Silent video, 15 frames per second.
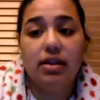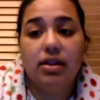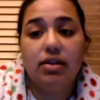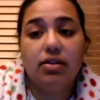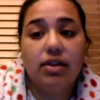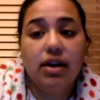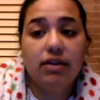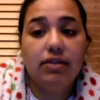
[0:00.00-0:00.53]

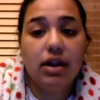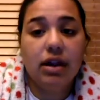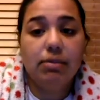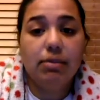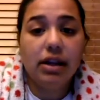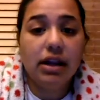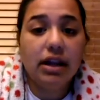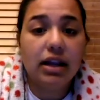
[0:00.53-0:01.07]
the
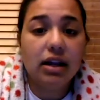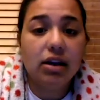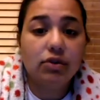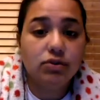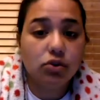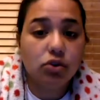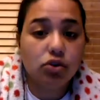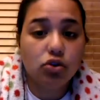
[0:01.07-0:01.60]
availability of
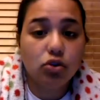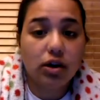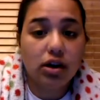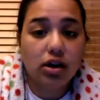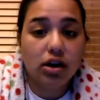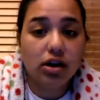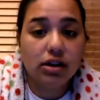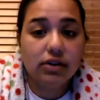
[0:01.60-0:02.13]
social and
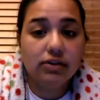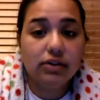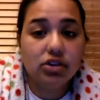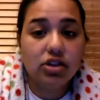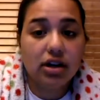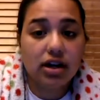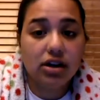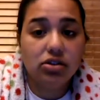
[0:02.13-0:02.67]
cognitive
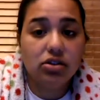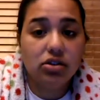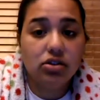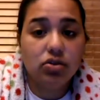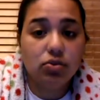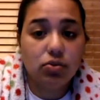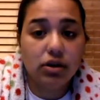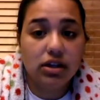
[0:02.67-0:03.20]
strategies
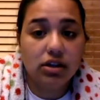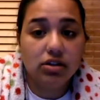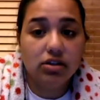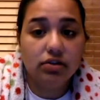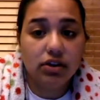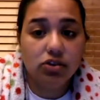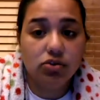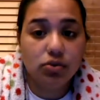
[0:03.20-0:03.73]
to one
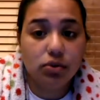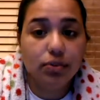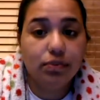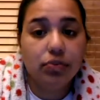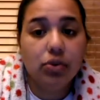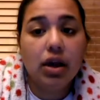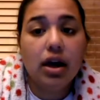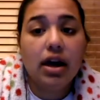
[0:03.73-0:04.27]
individual.
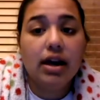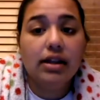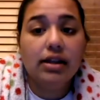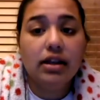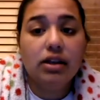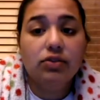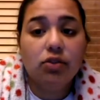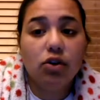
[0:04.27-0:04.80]

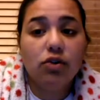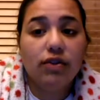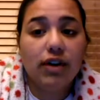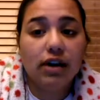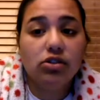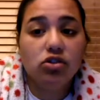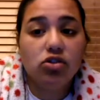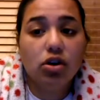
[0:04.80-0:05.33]
These 4
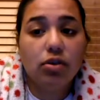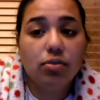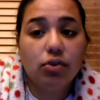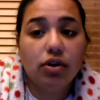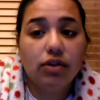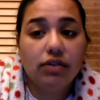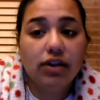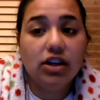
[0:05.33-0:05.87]
factors are
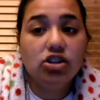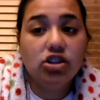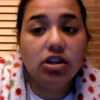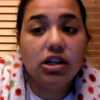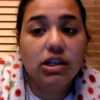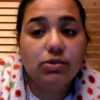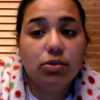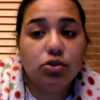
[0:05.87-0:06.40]
motivation,
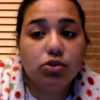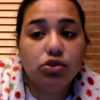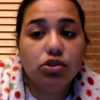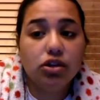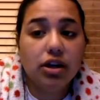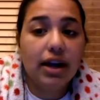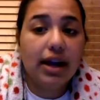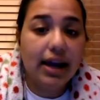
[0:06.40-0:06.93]

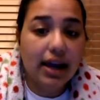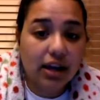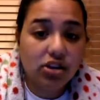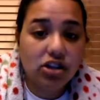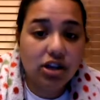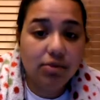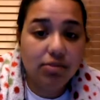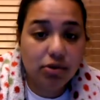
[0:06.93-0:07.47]
exposure,
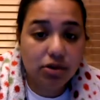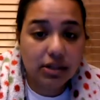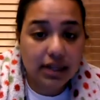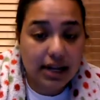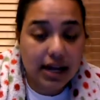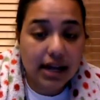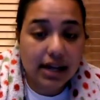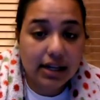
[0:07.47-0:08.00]
age, and
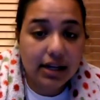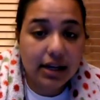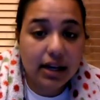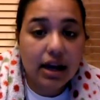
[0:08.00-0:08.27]
personality.